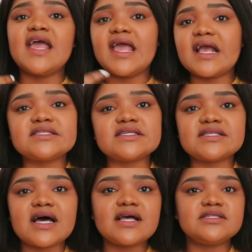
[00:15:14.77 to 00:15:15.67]

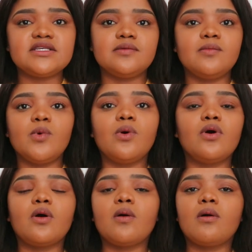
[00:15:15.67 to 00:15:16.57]
exercising
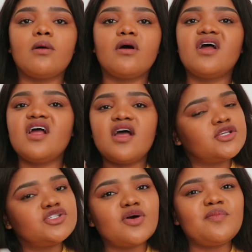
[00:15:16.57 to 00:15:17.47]
more or
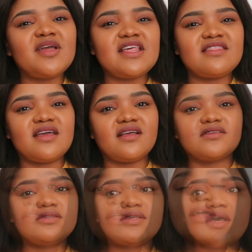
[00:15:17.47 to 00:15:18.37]
so many
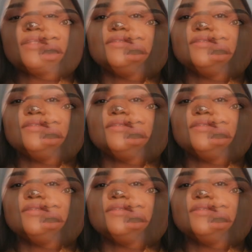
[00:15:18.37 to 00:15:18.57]
things.